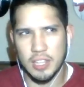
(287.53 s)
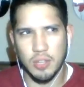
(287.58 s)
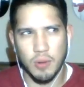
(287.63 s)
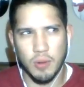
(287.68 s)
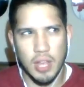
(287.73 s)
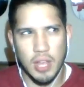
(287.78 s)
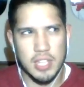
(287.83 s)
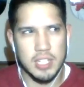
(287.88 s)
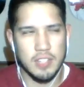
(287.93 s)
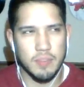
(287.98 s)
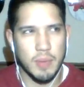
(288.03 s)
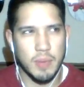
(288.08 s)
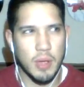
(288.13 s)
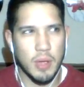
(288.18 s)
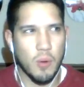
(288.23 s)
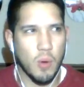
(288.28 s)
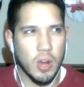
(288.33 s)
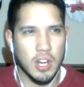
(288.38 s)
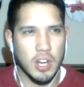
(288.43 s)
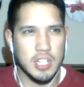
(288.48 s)
the rest of my
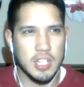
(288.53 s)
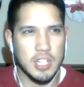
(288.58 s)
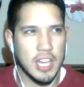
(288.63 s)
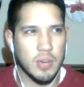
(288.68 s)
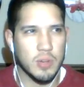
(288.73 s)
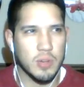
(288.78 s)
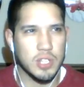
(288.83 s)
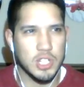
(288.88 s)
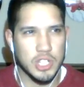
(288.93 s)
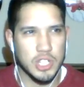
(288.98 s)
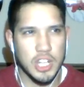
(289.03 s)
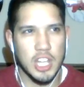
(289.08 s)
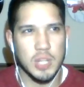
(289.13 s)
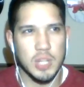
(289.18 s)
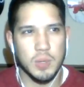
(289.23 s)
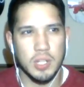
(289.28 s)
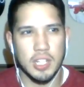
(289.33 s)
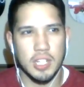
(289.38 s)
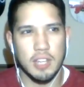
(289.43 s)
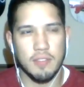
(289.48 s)
work day was
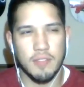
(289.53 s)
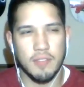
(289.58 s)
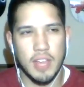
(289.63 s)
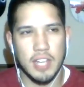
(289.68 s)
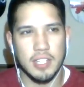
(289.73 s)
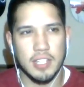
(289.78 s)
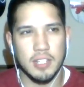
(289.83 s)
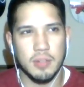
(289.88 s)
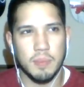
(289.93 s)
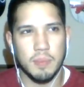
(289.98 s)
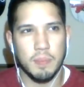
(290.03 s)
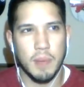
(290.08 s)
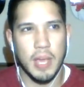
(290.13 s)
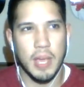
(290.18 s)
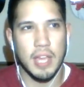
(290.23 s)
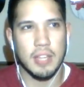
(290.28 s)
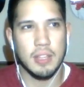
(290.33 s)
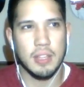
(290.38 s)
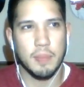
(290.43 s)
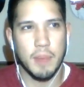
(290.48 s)
genuinely affected
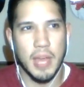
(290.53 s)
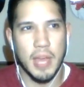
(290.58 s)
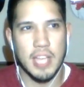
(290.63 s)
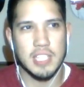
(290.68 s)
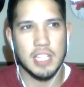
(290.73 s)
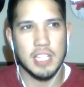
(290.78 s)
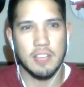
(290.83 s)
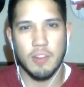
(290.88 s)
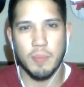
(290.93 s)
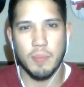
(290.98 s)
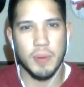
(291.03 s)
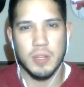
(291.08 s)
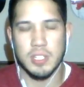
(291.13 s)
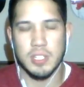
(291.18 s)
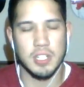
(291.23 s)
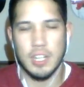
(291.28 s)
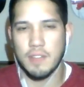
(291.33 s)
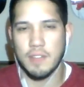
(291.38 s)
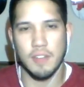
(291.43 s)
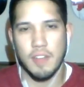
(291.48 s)
by the passing of a
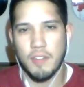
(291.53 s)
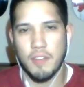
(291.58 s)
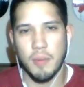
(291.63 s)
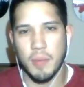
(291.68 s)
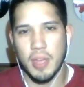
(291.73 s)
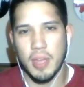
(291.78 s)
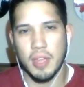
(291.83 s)
person I've never met,